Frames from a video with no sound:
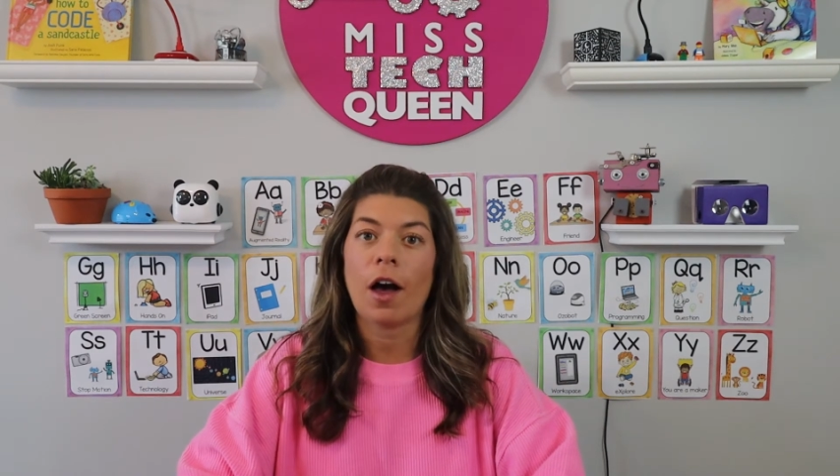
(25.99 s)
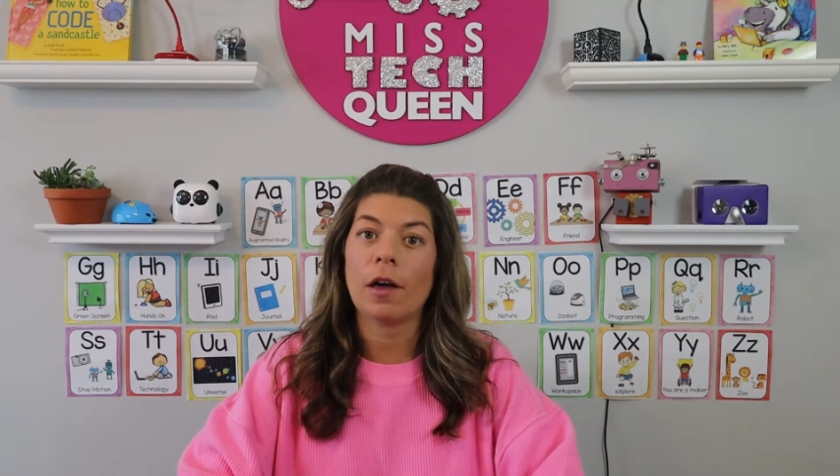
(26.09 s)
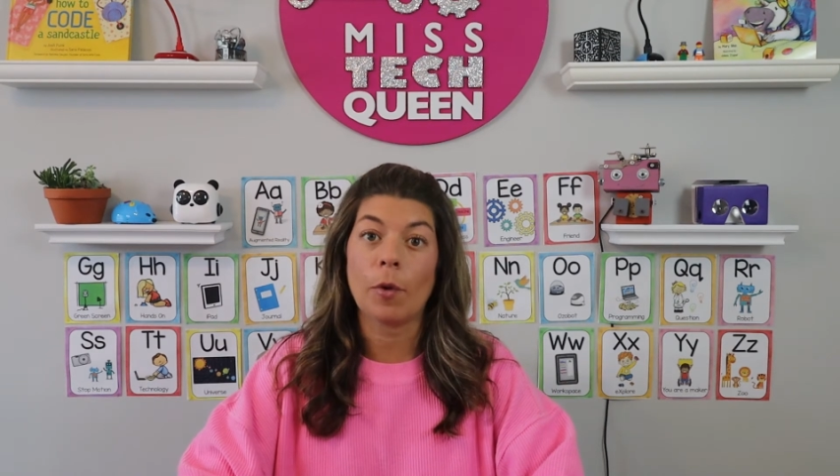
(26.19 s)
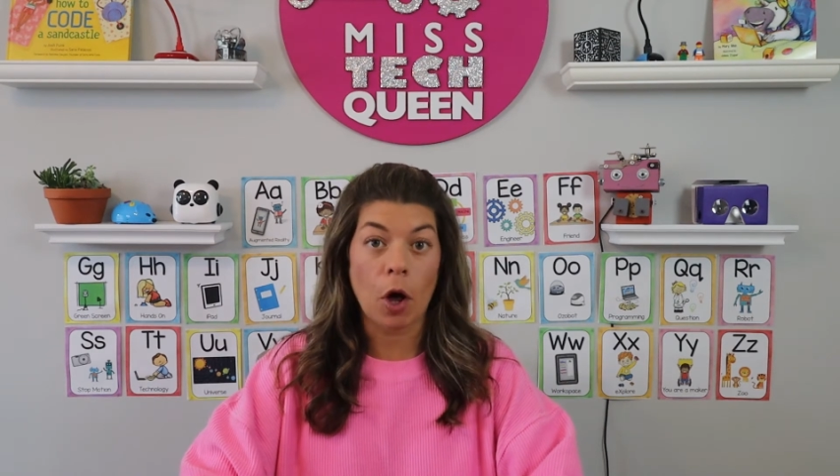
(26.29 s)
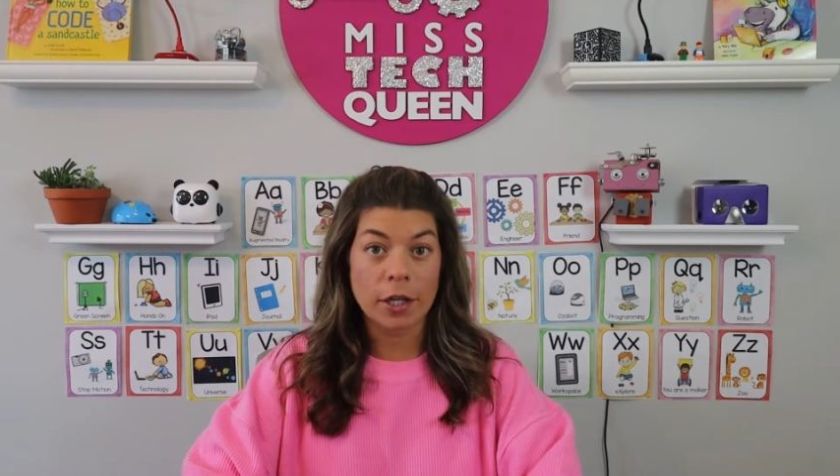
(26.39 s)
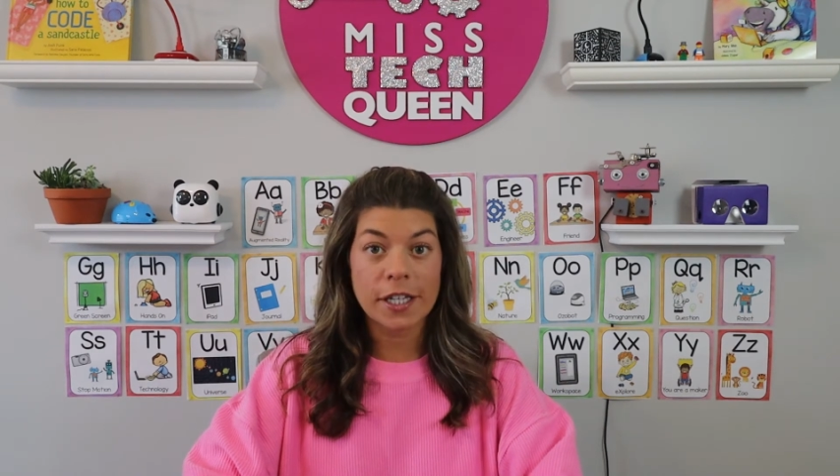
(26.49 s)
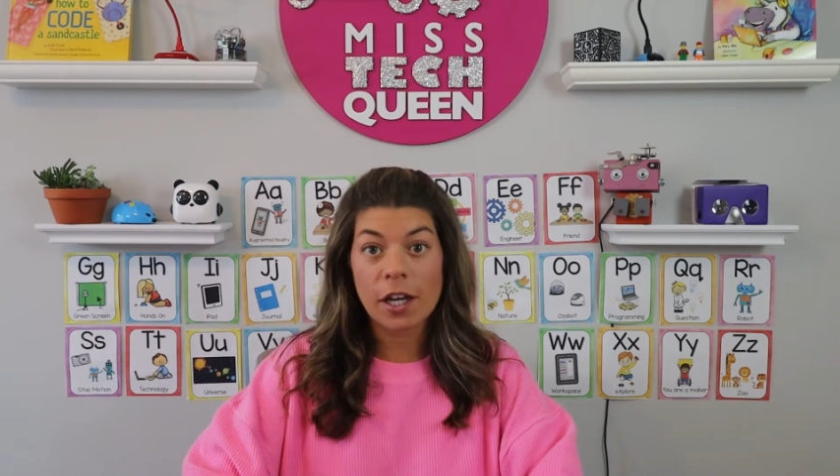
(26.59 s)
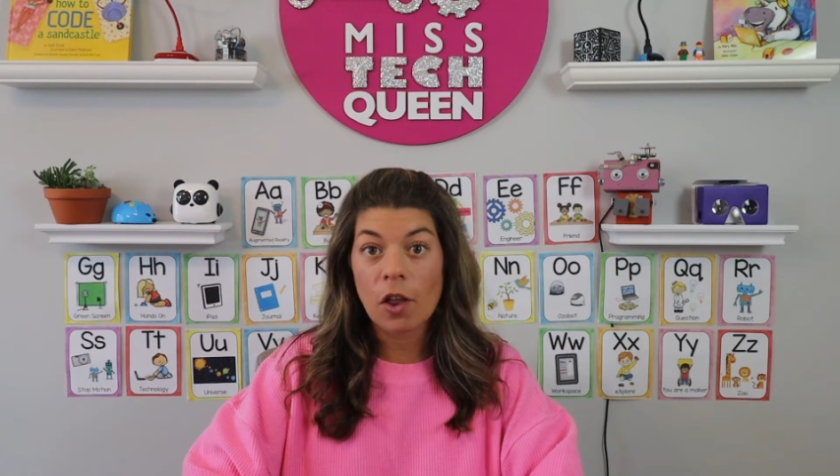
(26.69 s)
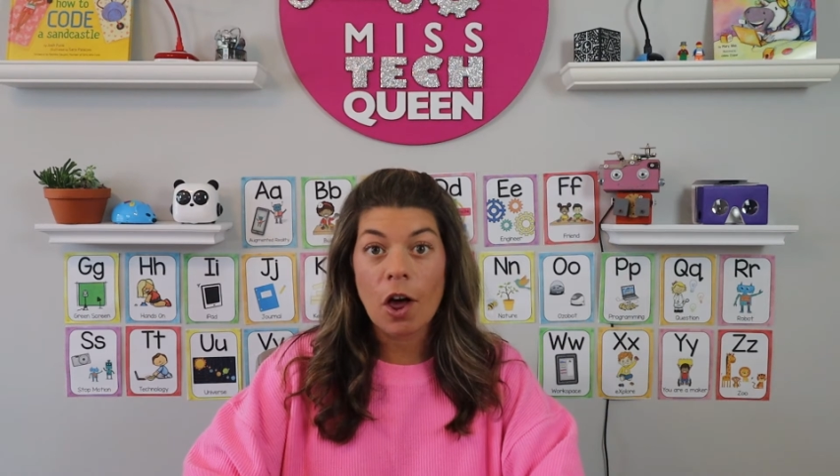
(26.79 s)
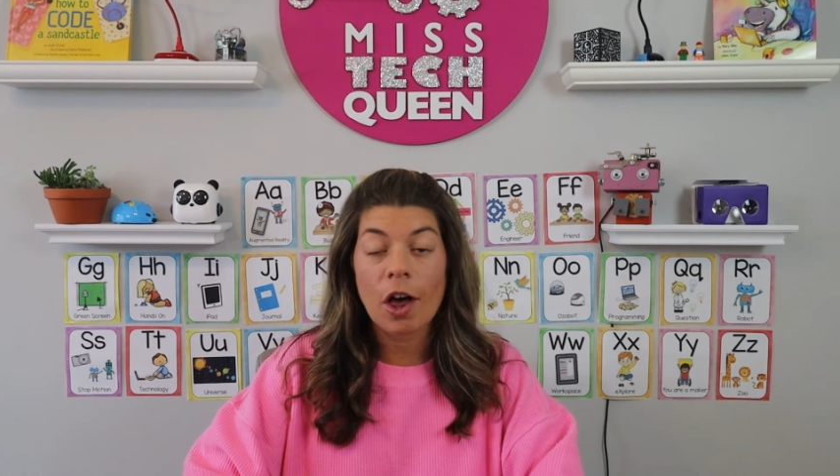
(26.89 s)
all
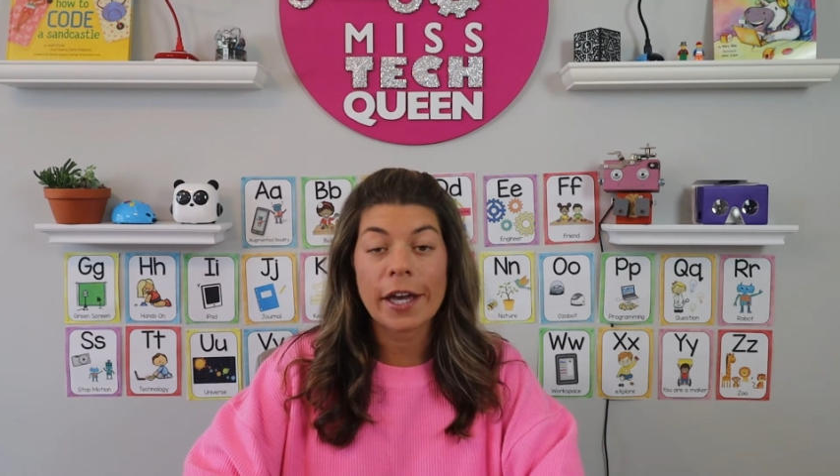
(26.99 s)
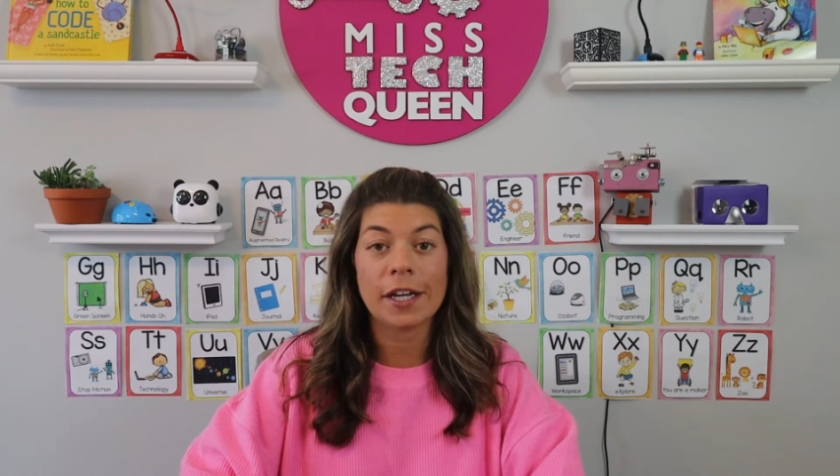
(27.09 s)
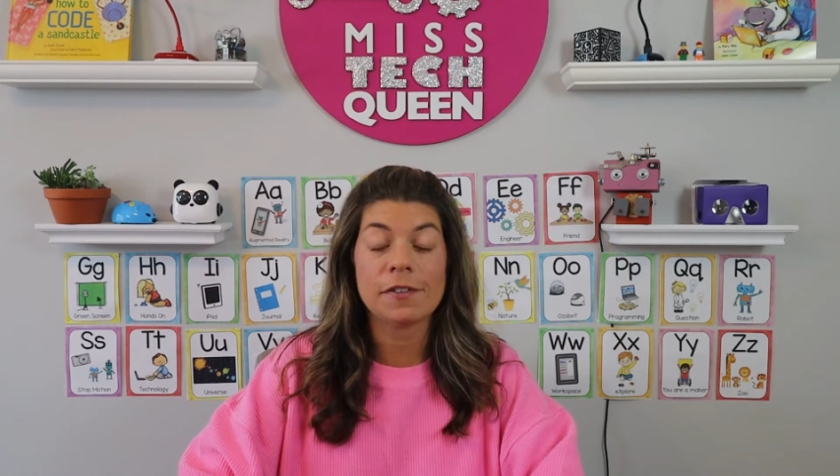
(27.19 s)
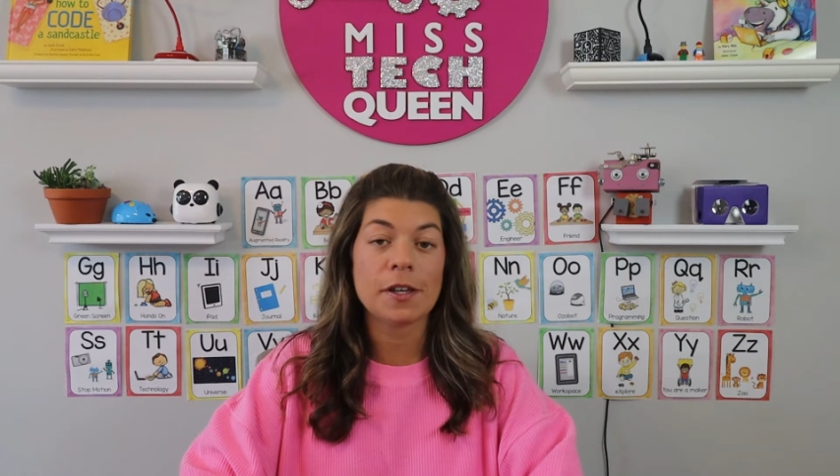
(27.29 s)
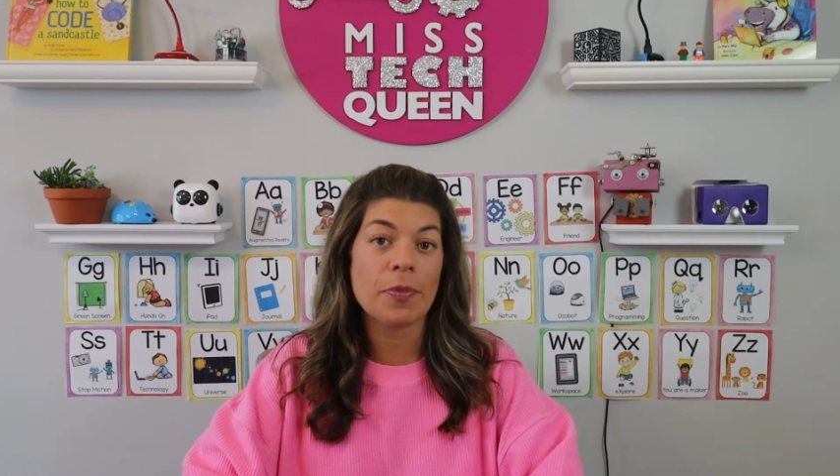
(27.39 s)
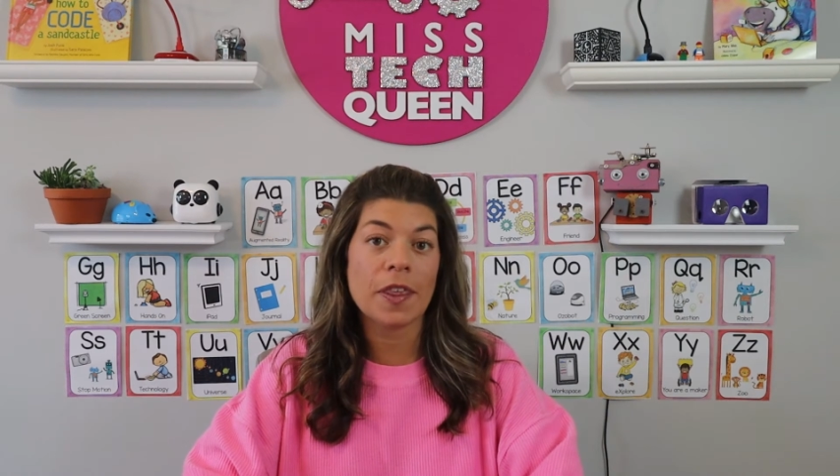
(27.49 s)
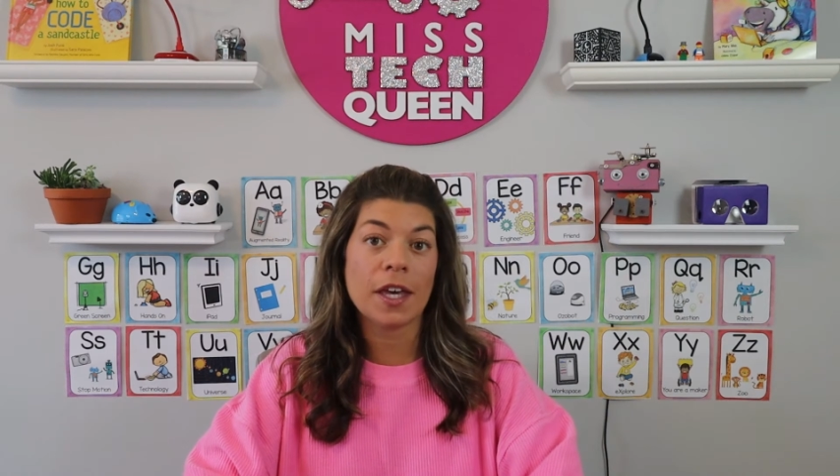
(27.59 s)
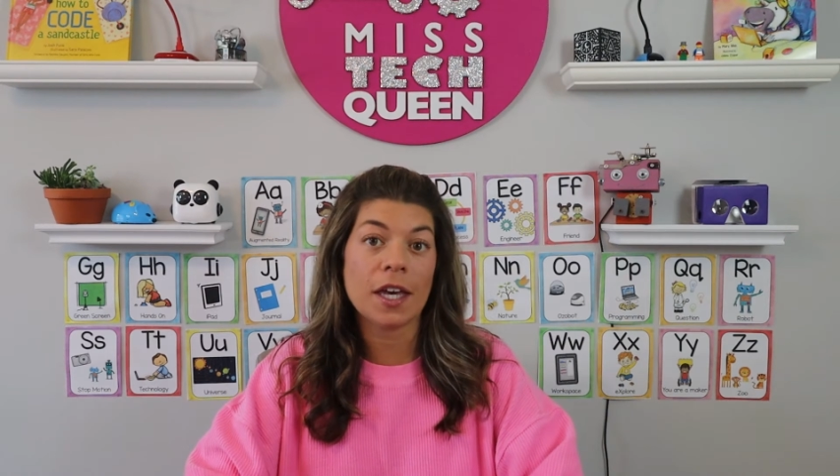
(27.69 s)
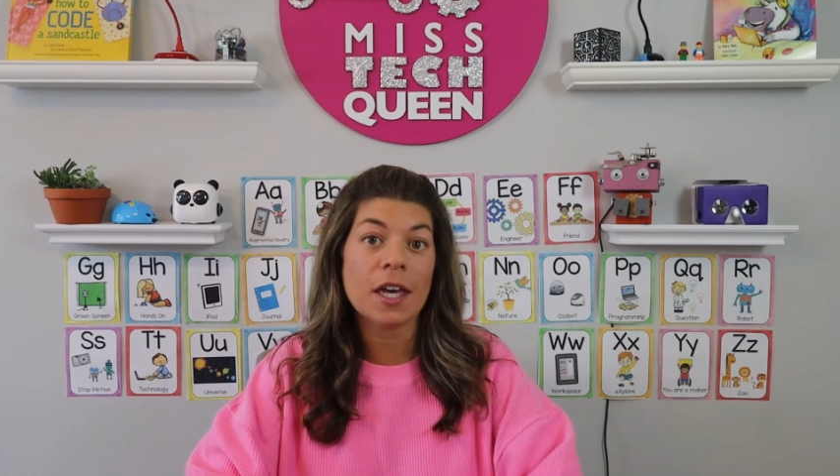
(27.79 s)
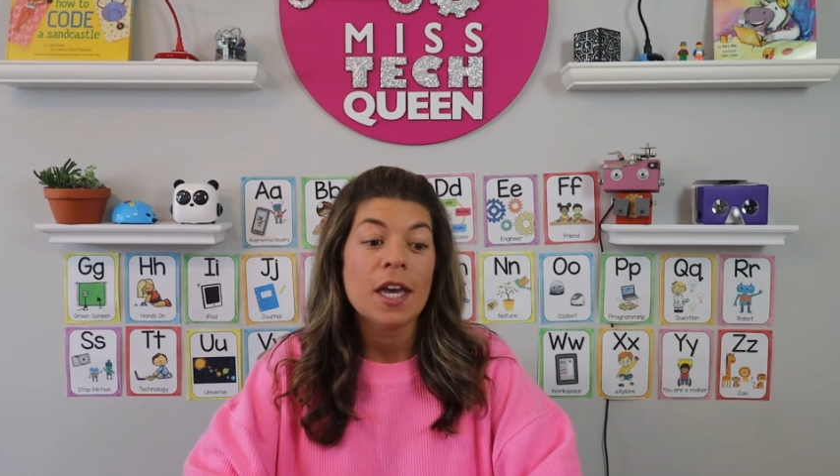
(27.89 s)
day long, and if
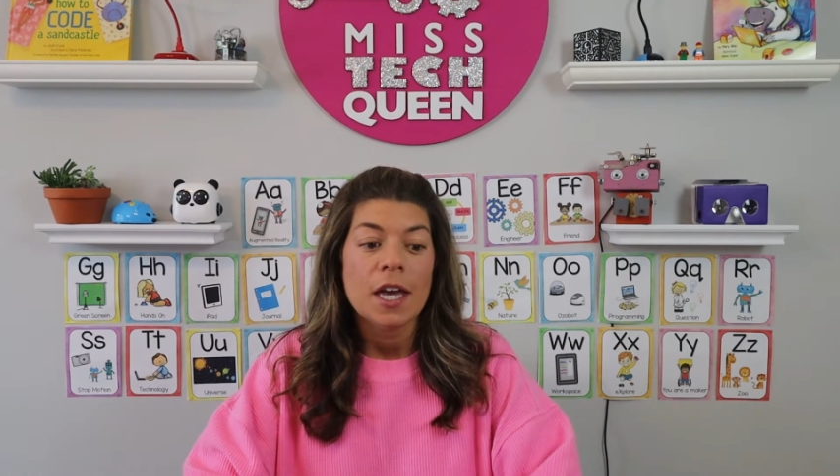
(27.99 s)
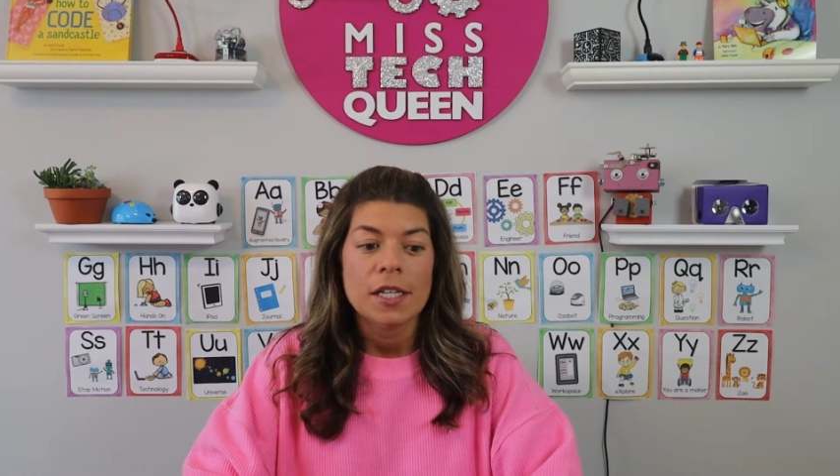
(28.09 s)
something